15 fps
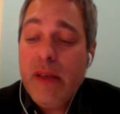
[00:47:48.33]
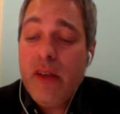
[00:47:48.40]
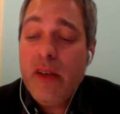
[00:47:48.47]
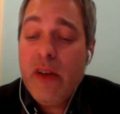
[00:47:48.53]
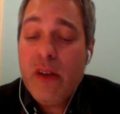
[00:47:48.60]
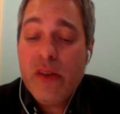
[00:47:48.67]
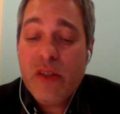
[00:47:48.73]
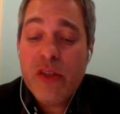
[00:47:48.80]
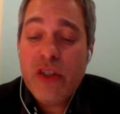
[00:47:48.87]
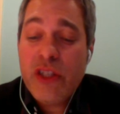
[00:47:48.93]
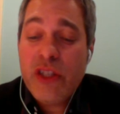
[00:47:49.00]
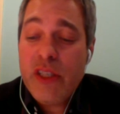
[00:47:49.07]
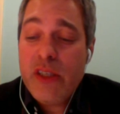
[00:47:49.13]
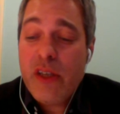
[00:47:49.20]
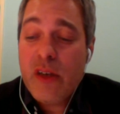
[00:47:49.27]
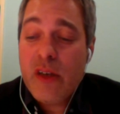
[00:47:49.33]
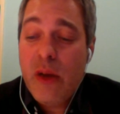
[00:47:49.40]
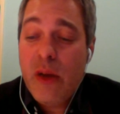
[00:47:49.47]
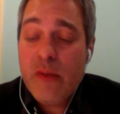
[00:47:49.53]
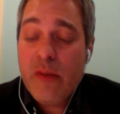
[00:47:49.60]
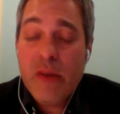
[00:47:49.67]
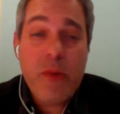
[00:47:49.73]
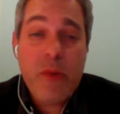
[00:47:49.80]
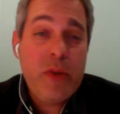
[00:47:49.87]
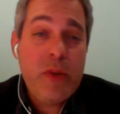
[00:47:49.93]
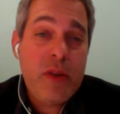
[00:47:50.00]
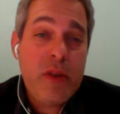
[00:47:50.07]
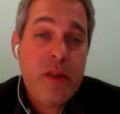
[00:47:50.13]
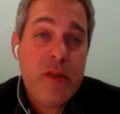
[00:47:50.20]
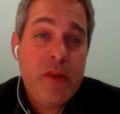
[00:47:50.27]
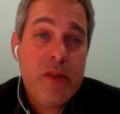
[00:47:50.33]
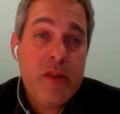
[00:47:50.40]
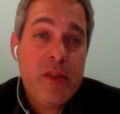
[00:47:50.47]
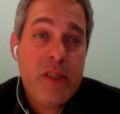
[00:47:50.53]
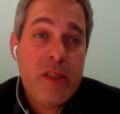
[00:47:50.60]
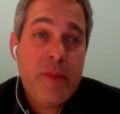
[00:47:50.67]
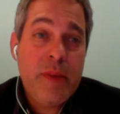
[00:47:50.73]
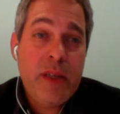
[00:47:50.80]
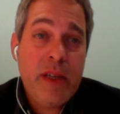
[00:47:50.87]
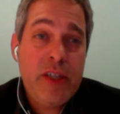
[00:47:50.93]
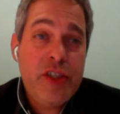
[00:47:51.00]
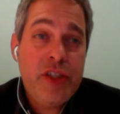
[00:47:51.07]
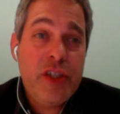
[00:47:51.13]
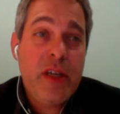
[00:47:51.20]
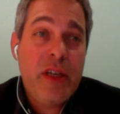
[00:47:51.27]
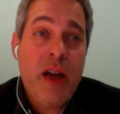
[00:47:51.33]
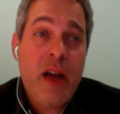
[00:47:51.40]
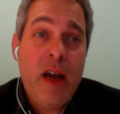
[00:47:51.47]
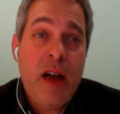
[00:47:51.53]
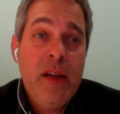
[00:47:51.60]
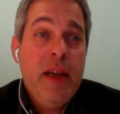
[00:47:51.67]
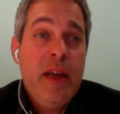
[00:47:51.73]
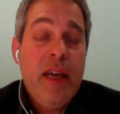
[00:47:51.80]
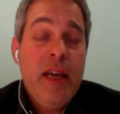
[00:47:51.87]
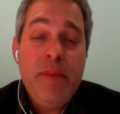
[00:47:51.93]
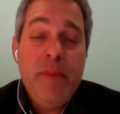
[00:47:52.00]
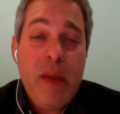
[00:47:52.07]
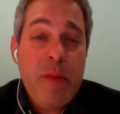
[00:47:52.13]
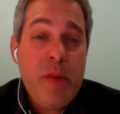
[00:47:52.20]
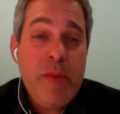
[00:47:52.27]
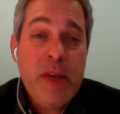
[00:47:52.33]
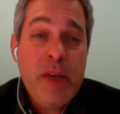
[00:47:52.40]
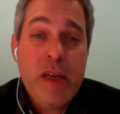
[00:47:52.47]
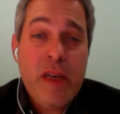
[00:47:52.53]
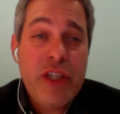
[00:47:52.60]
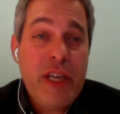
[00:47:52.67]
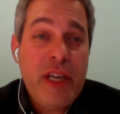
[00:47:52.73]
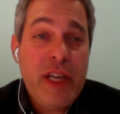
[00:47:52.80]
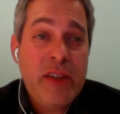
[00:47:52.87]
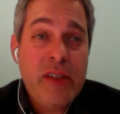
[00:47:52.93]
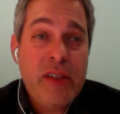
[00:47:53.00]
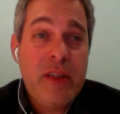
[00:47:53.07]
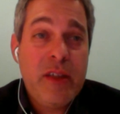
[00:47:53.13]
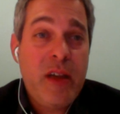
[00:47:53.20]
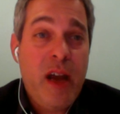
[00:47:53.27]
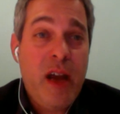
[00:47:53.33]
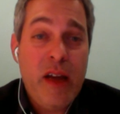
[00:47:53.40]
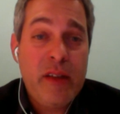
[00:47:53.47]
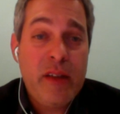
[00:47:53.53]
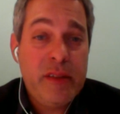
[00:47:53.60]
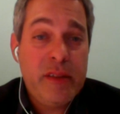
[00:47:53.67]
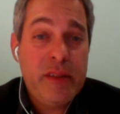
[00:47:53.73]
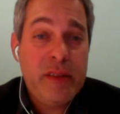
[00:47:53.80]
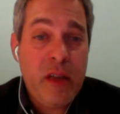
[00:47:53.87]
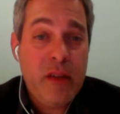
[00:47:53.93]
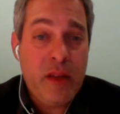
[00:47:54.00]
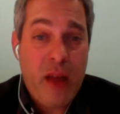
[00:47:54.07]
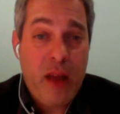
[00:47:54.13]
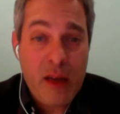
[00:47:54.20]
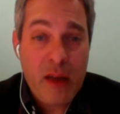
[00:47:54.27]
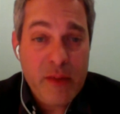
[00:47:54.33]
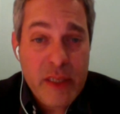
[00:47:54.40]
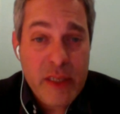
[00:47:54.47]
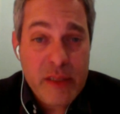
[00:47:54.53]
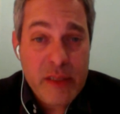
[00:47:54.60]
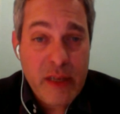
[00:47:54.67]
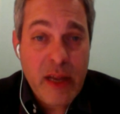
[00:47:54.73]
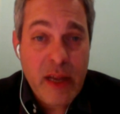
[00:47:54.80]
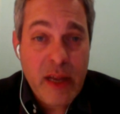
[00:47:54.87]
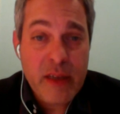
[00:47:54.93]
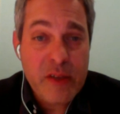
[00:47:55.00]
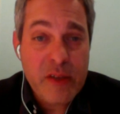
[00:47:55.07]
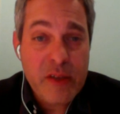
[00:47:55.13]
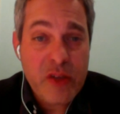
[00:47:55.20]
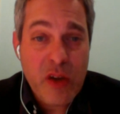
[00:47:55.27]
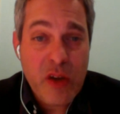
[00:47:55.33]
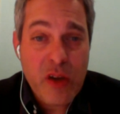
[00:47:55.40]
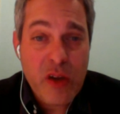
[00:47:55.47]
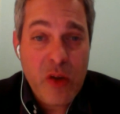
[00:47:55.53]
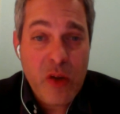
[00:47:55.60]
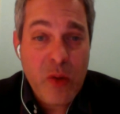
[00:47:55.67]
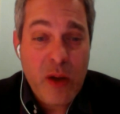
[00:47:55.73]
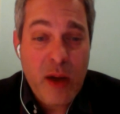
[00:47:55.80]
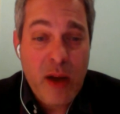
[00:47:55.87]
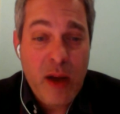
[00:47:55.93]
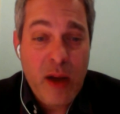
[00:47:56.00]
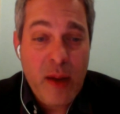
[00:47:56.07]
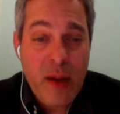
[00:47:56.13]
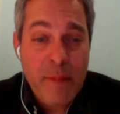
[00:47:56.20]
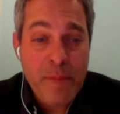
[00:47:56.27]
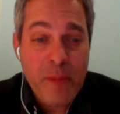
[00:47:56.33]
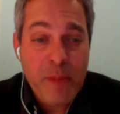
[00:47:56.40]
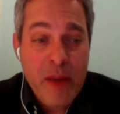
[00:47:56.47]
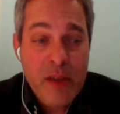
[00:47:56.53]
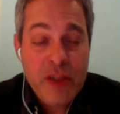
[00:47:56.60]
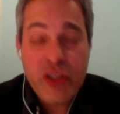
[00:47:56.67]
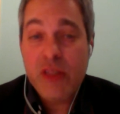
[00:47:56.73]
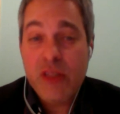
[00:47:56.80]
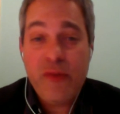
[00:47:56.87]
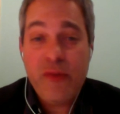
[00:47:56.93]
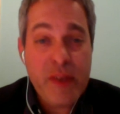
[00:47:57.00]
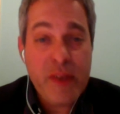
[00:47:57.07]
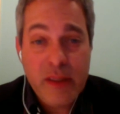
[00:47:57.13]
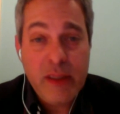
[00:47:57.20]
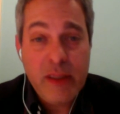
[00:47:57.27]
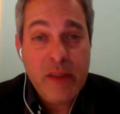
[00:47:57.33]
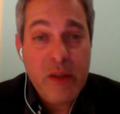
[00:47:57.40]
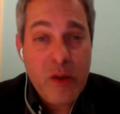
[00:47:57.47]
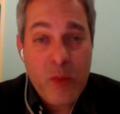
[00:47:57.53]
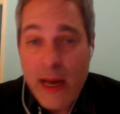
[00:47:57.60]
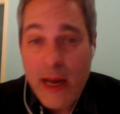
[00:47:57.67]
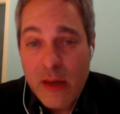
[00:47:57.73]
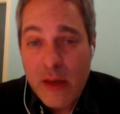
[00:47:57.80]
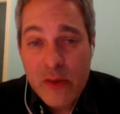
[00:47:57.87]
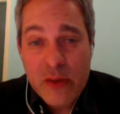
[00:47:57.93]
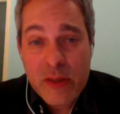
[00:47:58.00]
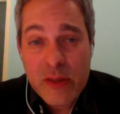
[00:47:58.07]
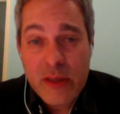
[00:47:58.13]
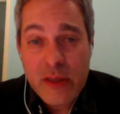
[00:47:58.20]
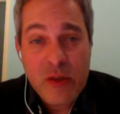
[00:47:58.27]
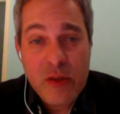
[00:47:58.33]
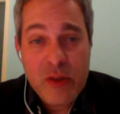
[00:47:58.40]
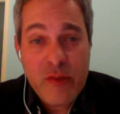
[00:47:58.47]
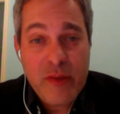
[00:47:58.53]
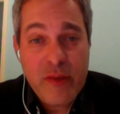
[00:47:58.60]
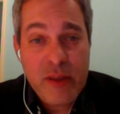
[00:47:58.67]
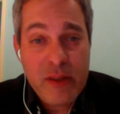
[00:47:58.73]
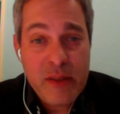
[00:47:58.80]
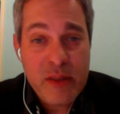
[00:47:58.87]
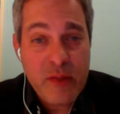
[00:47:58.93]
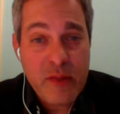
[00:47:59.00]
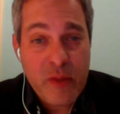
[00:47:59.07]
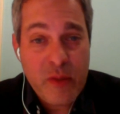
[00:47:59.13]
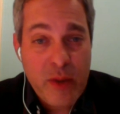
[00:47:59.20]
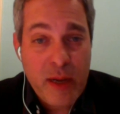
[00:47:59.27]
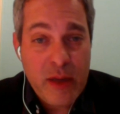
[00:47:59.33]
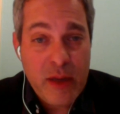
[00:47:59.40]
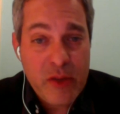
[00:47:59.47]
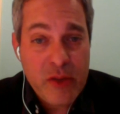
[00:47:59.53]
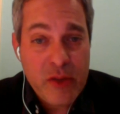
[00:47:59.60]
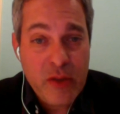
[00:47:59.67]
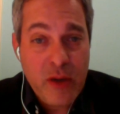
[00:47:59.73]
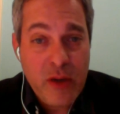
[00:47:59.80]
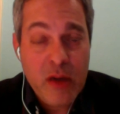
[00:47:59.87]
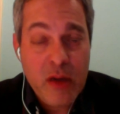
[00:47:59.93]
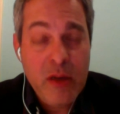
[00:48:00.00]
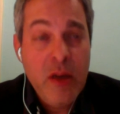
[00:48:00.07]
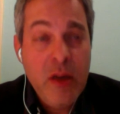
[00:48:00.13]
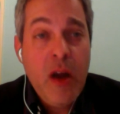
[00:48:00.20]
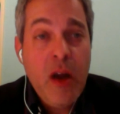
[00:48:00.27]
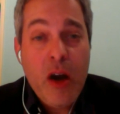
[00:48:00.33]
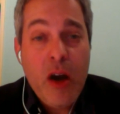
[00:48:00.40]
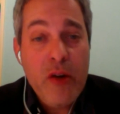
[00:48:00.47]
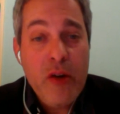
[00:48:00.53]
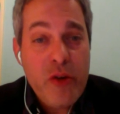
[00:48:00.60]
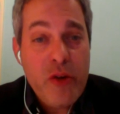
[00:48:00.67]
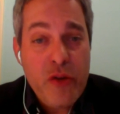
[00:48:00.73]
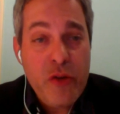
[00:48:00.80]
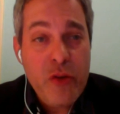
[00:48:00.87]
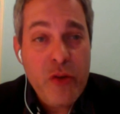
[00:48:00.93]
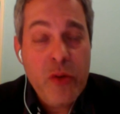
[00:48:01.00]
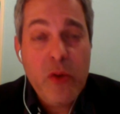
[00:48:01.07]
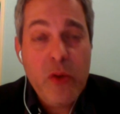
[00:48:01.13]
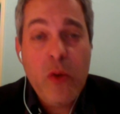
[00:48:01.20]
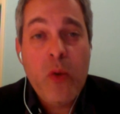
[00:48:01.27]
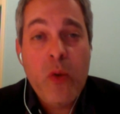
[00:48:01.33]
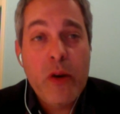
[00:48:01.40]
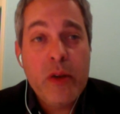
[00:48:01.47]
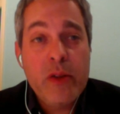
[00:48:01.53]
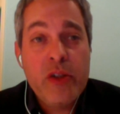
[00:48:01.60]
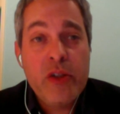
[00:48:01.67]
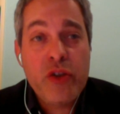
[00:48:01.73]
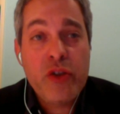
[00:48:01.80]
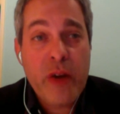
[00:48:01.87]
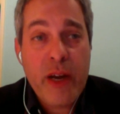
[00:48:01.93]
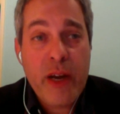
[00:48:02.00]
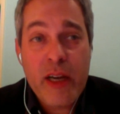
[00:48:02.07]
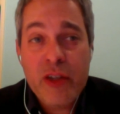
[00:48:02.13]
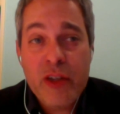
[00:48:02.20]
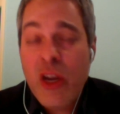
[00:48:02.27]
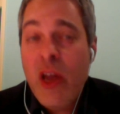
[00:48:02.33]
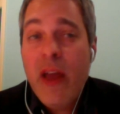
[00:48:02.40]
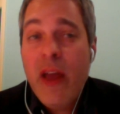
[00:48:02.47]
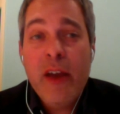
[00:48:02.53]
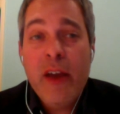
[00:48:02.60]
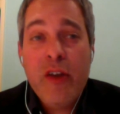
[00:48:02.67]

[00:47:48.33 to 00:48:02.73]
you know, so she's uncomfortable with clitoral stimulation. It may be because she hasn't gotten a lot of it, and so she's feeling aroused, and those feelings of arousal are new or strange. It